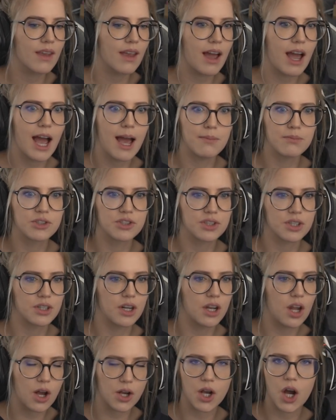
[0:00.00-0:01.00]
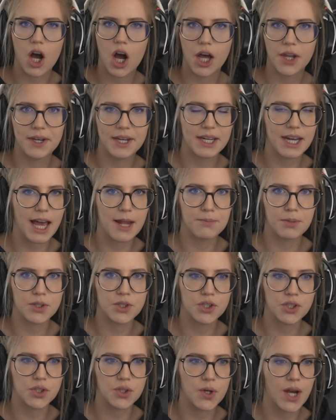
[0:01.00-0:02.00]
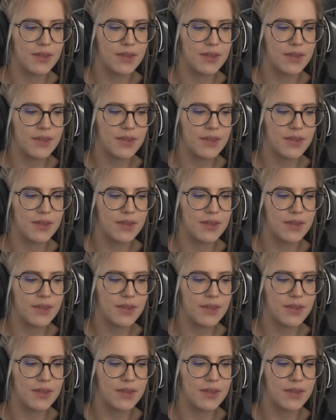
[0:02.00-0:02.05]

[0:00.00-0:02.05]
I'm just going to log on in 9.2